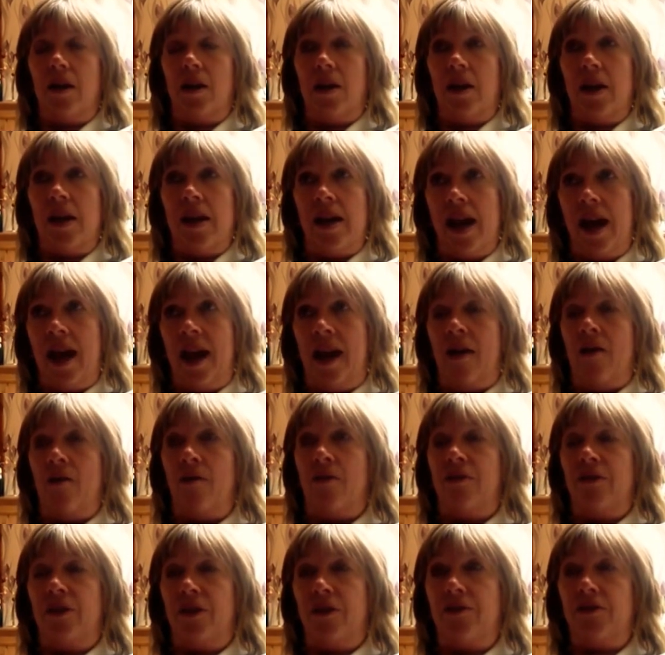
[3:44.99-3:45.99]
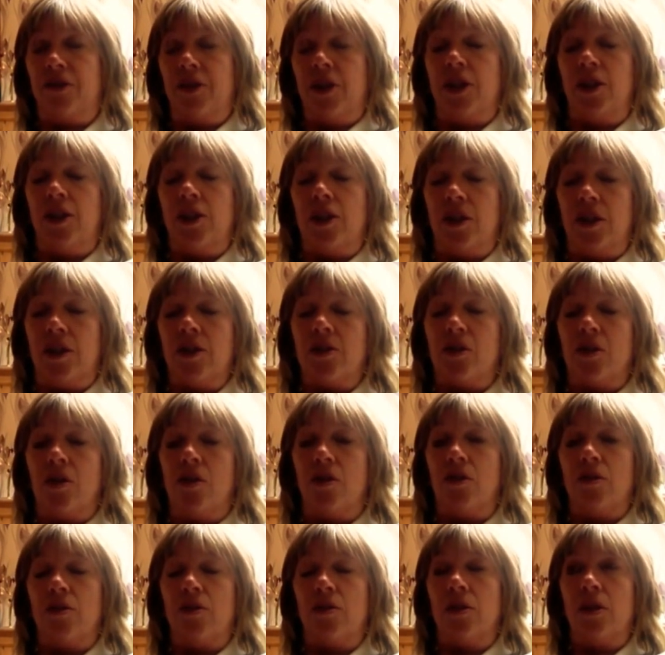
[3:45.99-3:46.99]
now, 15 years
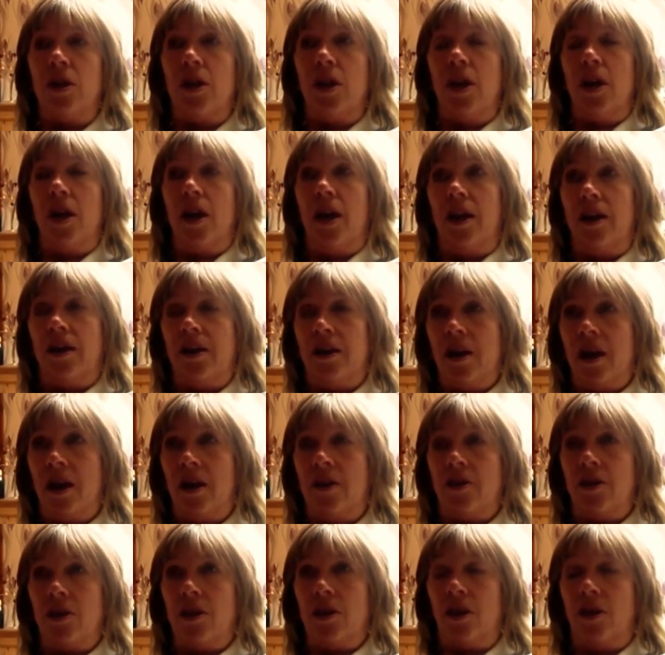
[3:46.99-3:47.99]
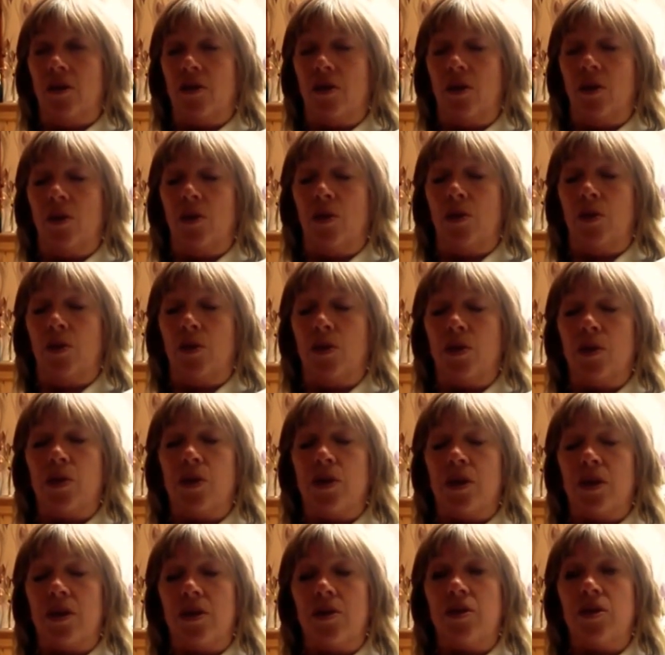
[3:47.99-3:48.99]
on, another course
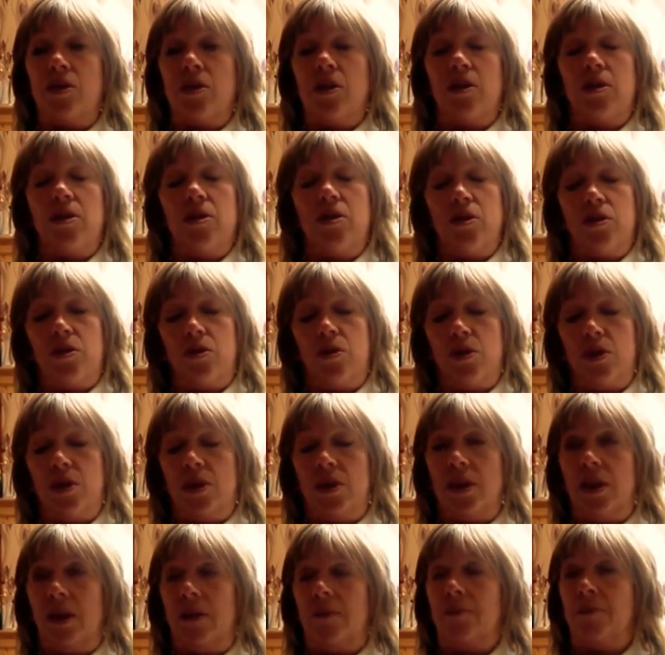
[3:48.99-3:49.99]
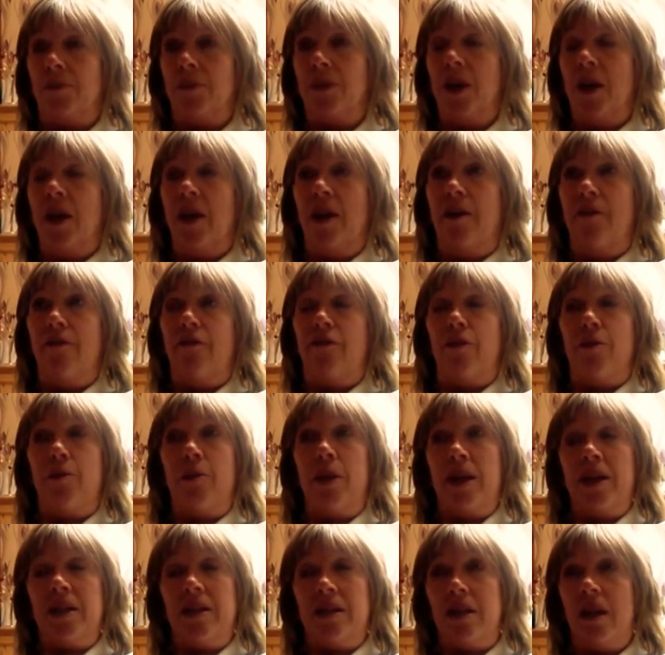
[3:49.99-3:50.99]
has sorted him. For
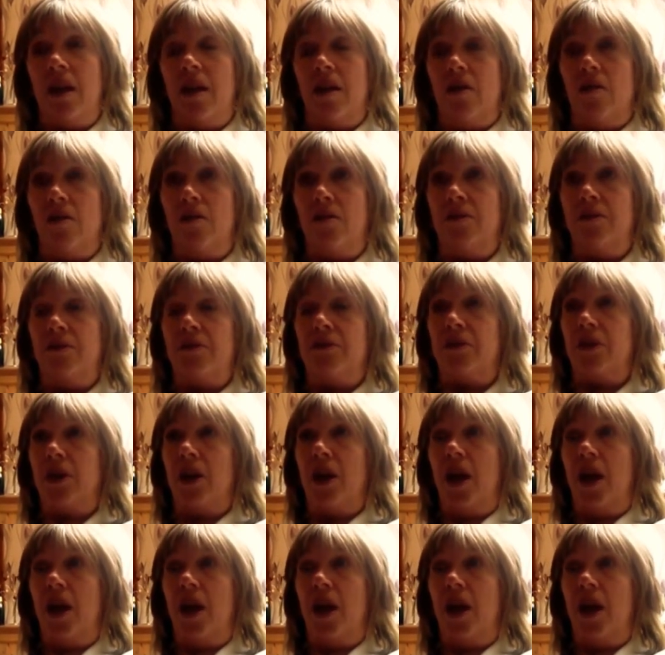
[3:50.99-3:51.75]
myself,